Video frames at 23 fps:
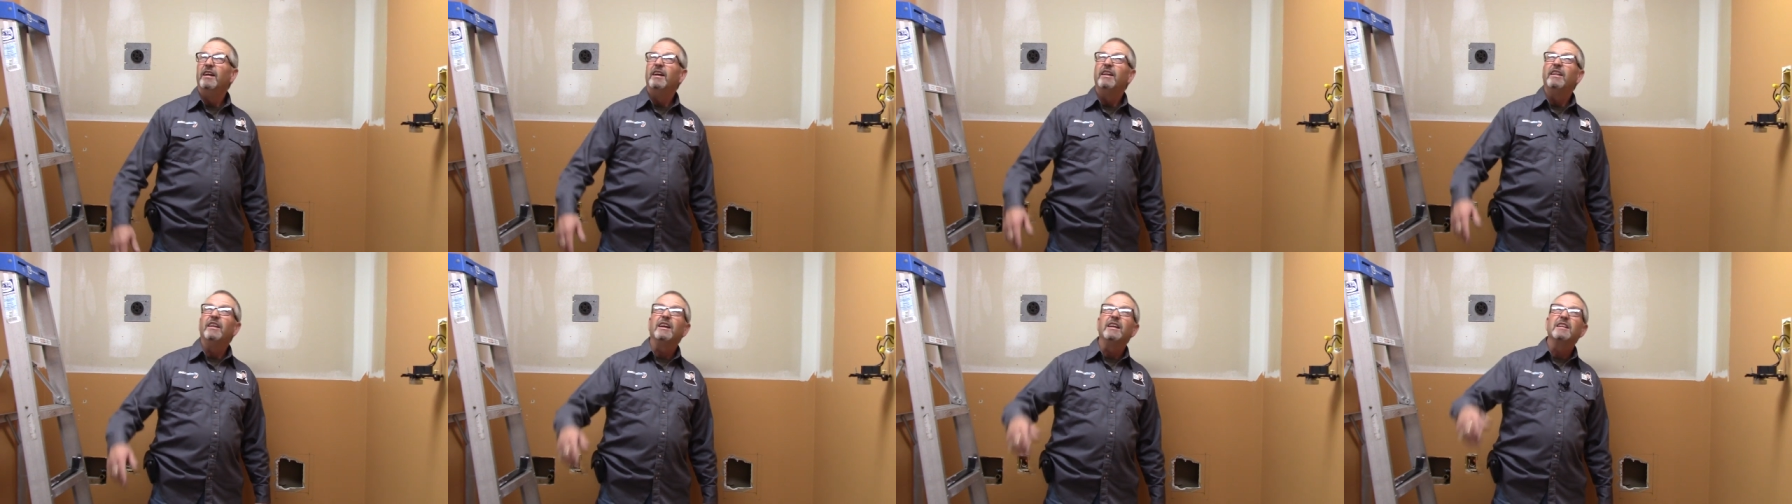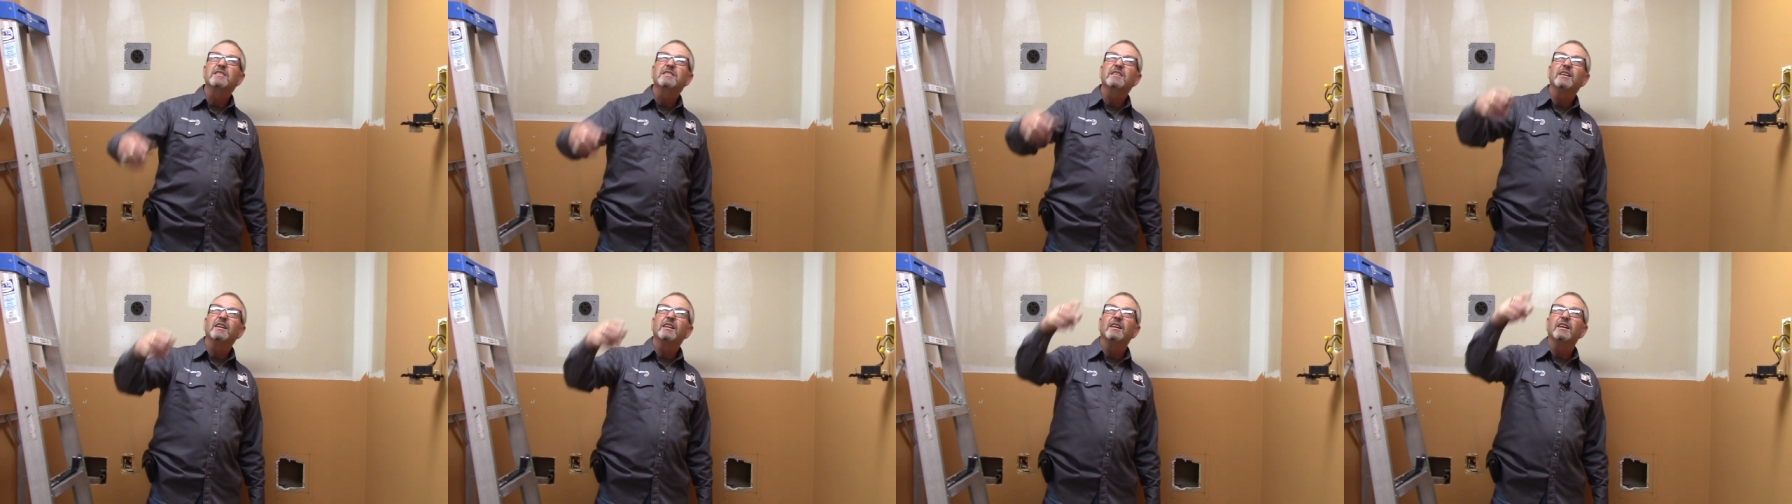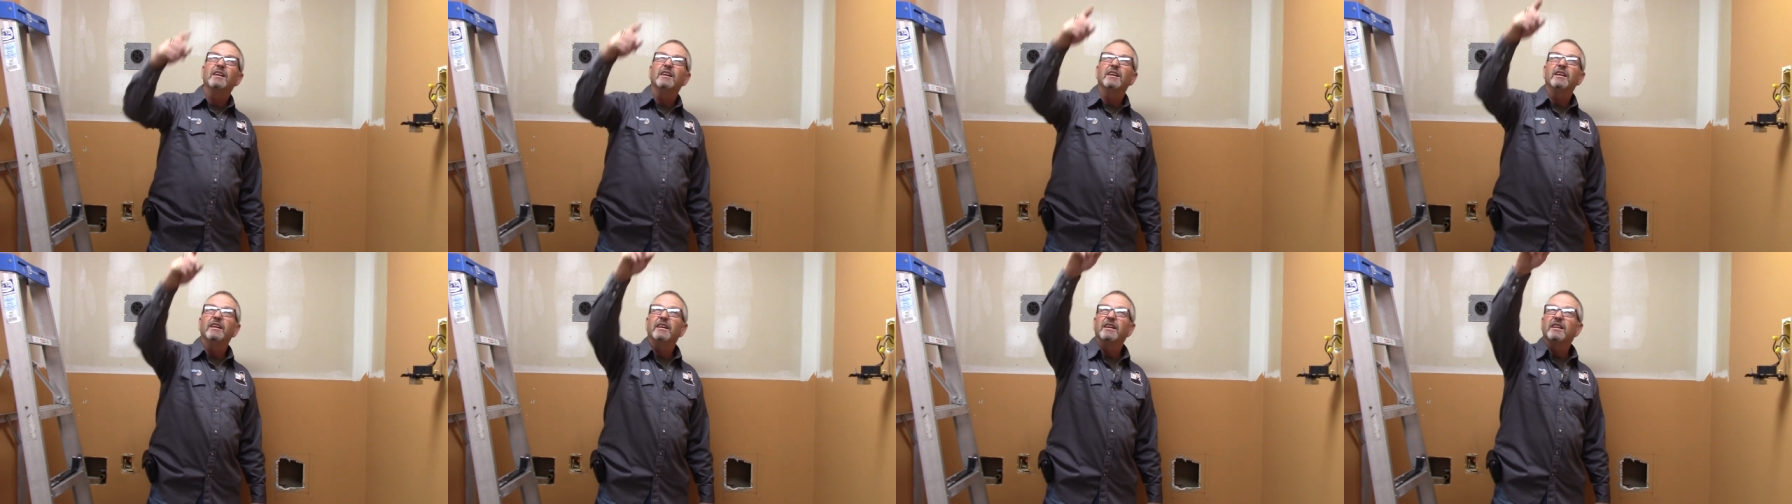it's
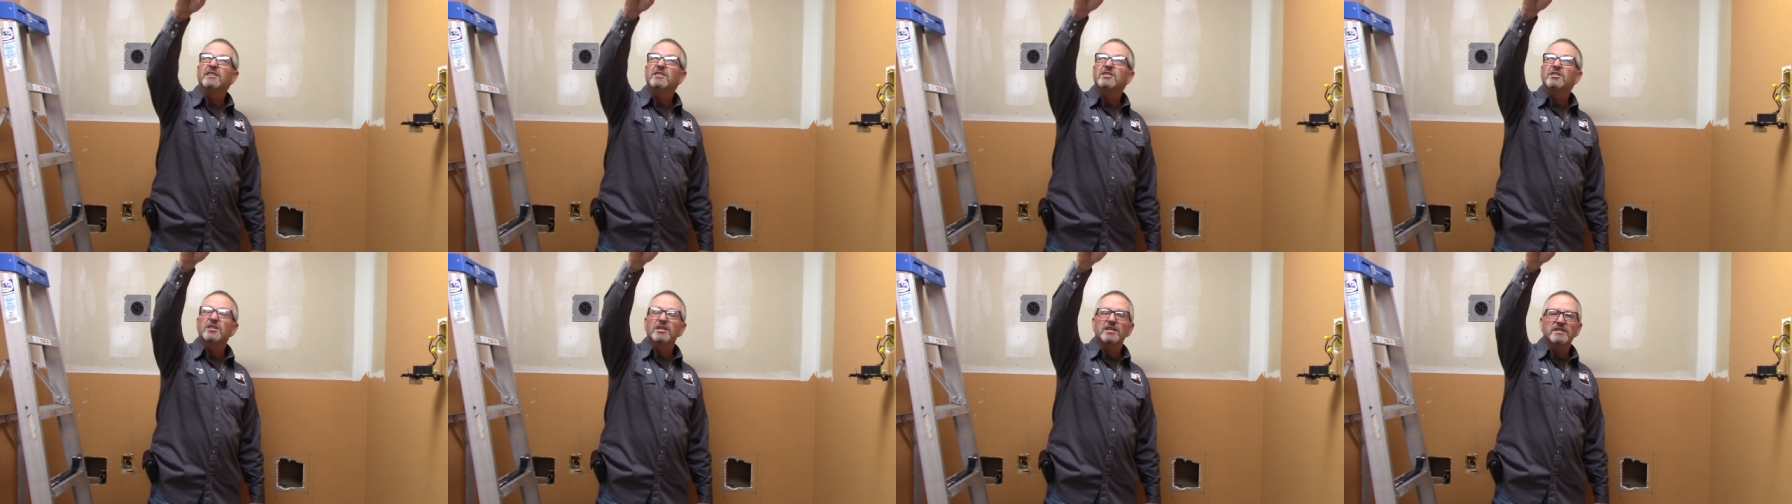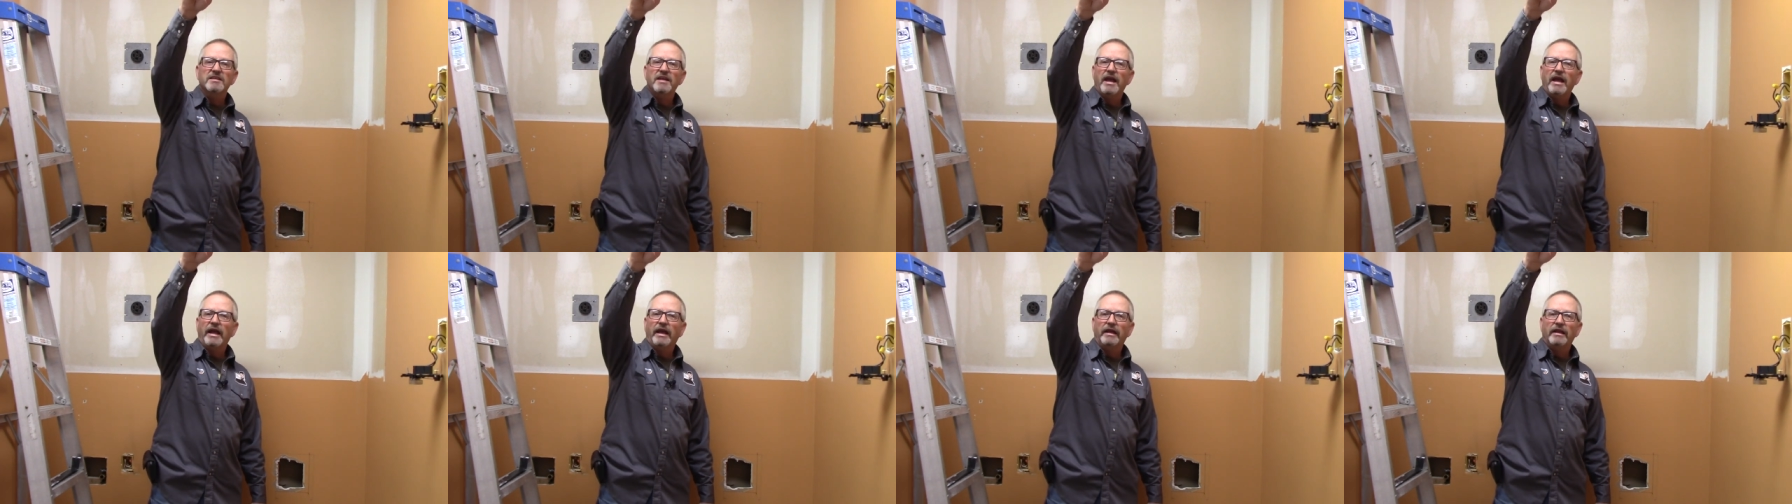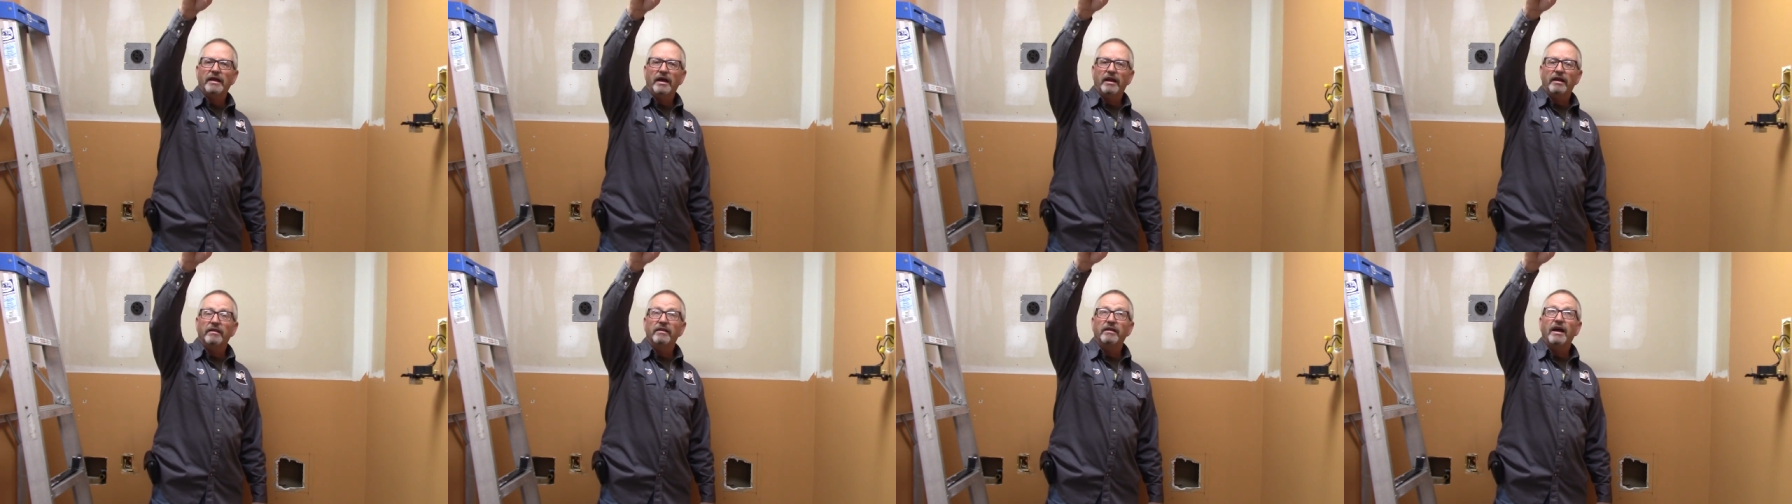gonna, it's just hanging
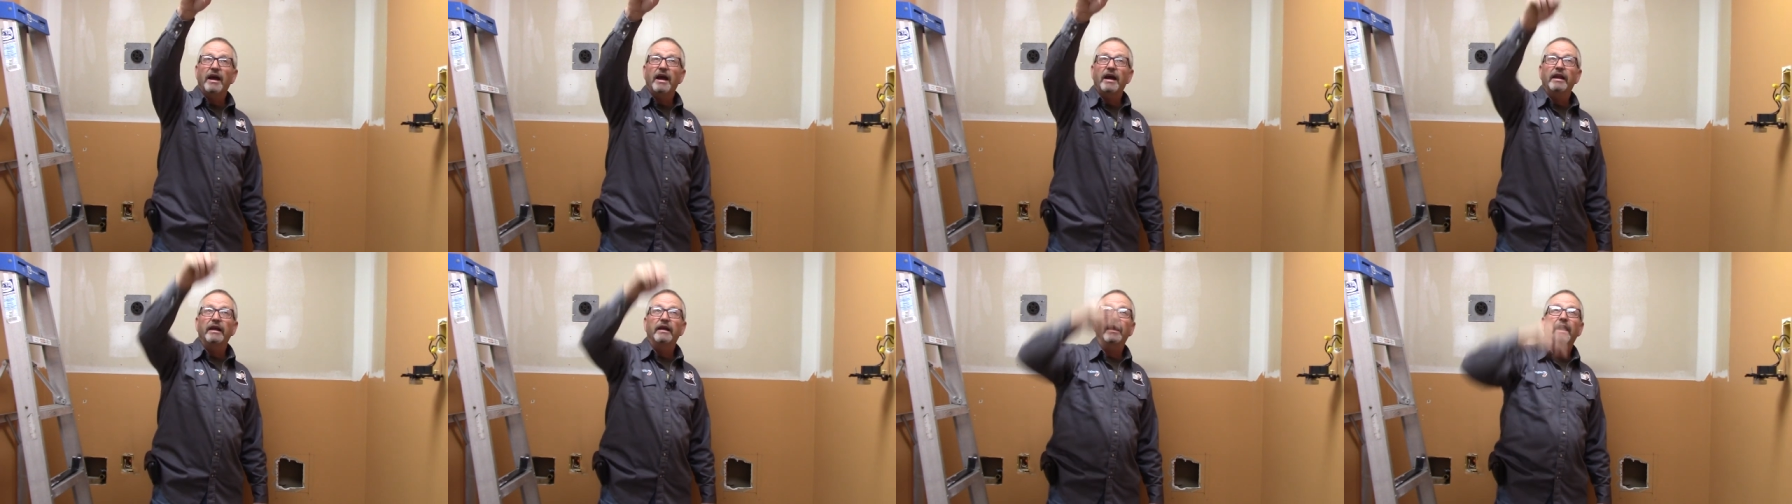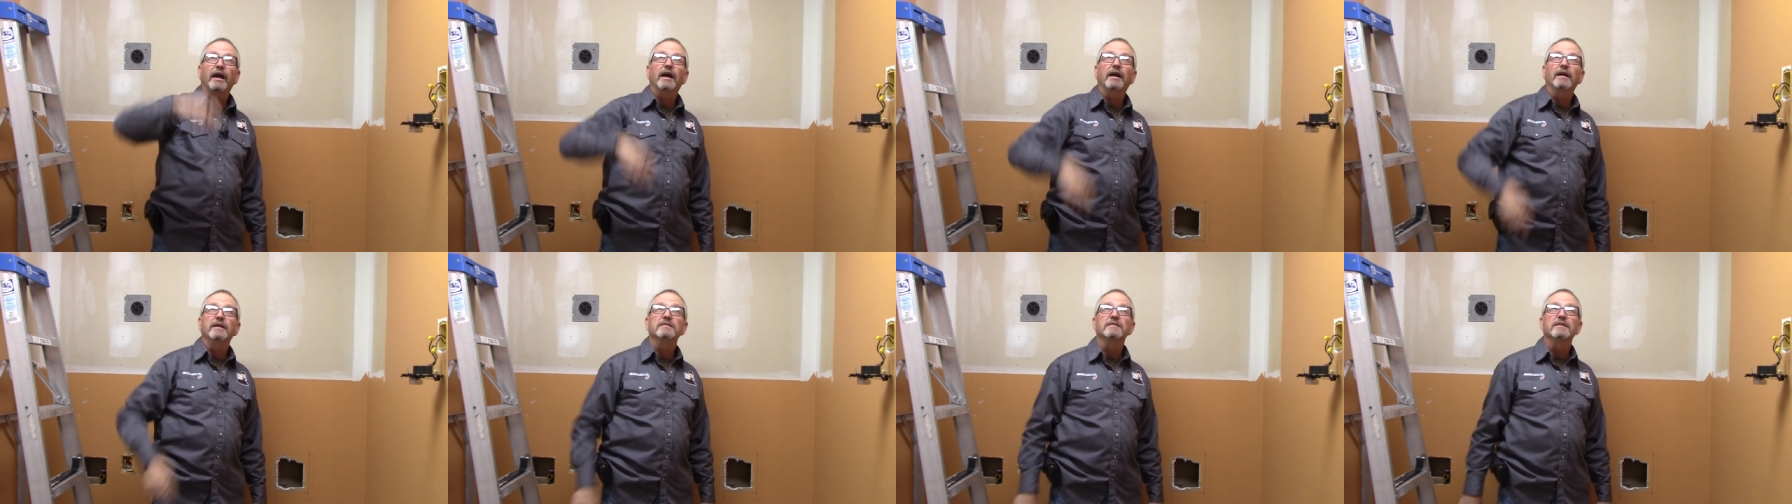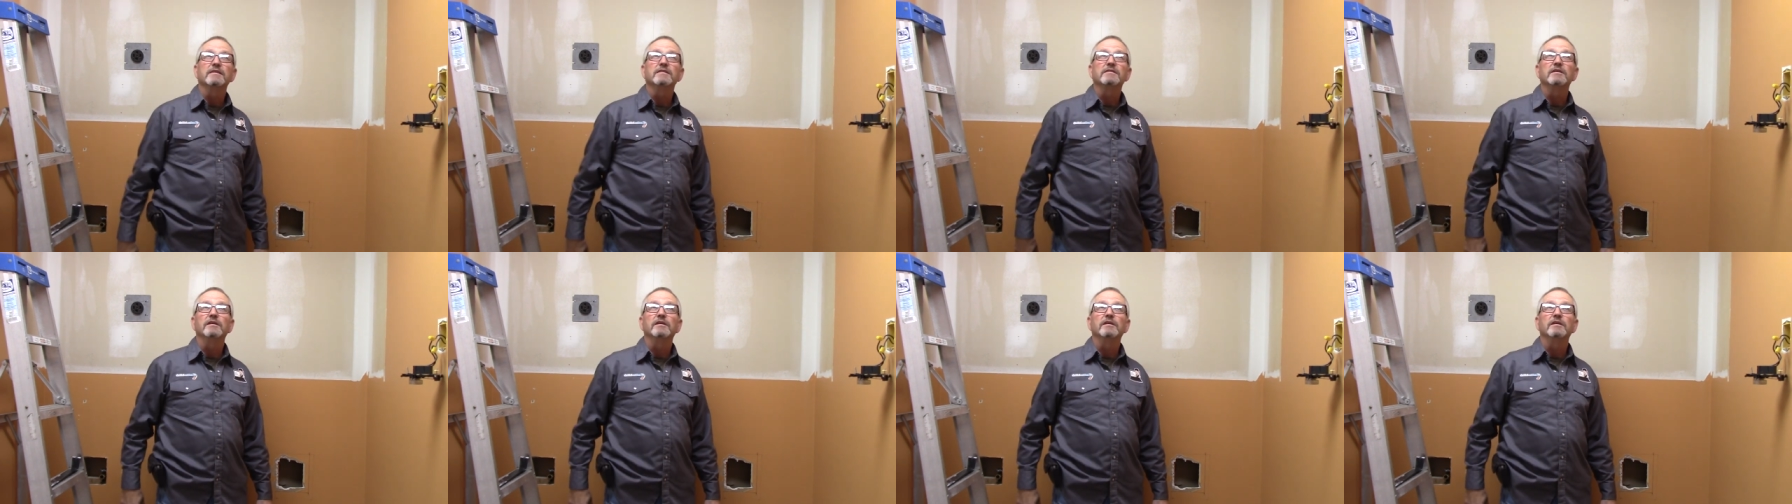out of the attic access.